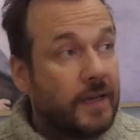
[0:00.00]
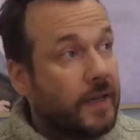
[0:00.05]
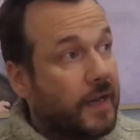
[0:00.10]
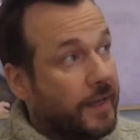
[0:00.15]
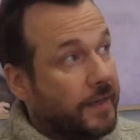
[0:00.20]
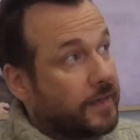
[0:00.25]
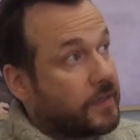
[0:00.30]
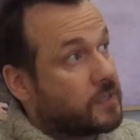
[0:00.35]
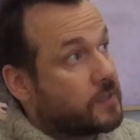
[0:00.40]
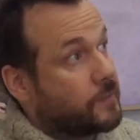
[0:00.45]

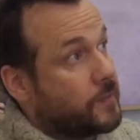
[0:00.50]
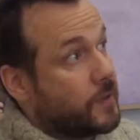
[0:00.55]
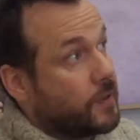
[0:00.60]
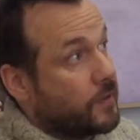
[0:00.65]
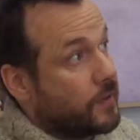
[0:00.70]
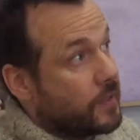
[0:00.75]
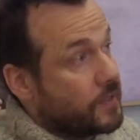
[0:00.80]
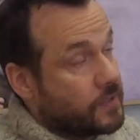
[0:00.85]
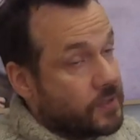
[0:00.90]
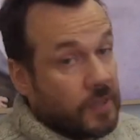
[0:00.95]
an
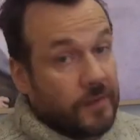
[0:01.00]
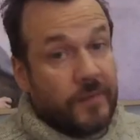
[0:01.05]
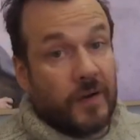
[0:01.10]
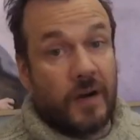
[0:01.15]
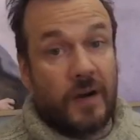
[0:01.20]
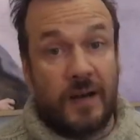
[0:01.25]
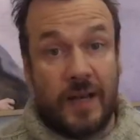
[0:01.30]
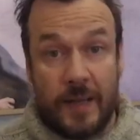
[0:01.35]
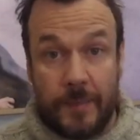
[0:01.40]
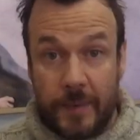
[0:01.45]
experience of
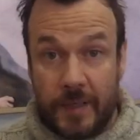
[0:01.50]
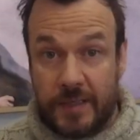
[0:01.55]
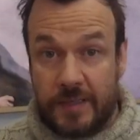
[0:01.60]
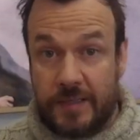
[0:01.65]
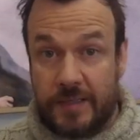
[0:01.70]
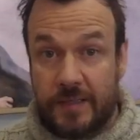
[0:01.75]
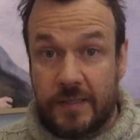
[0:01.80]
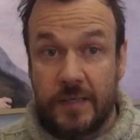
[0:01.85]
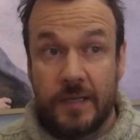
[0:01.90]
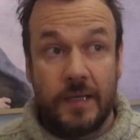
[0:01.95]
our
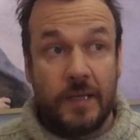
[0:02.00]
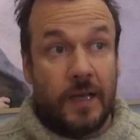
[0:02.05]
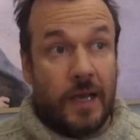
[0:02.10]
limits,